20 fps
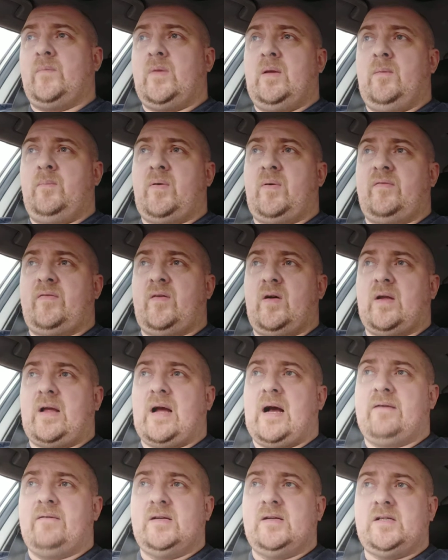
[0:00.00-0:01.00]
you prefer
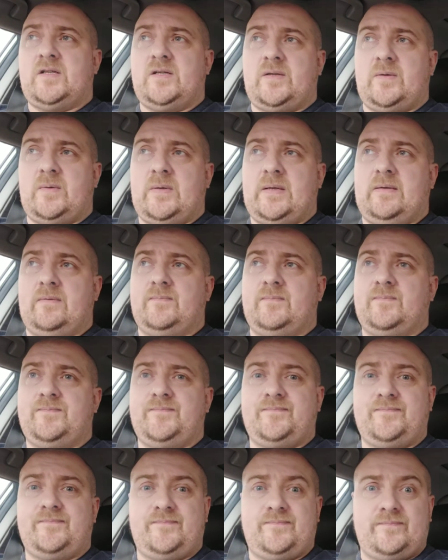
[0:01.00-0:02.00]
Guy Ritchie doing,
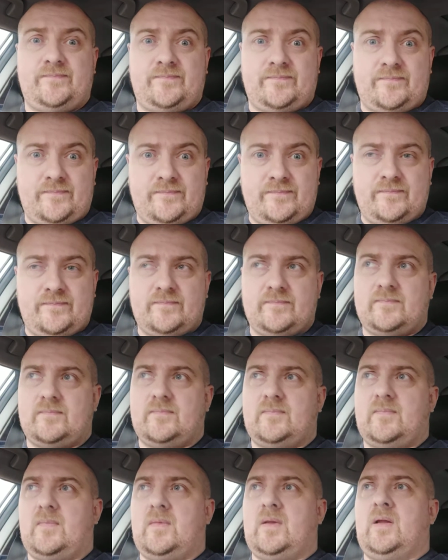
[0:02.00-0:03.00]

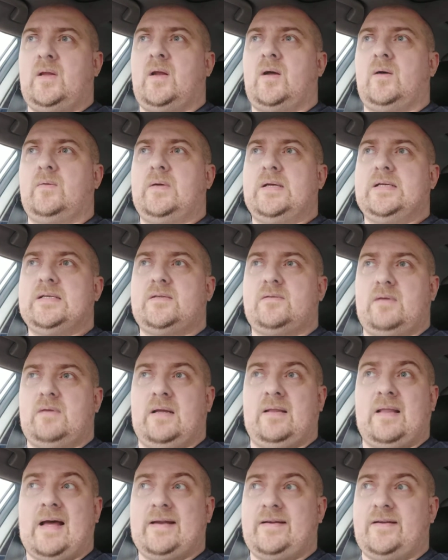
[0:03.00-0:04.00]
you know, his
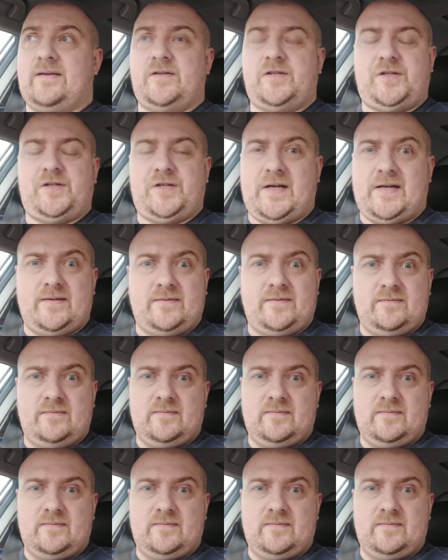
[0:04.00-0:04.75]
Aladdin shit,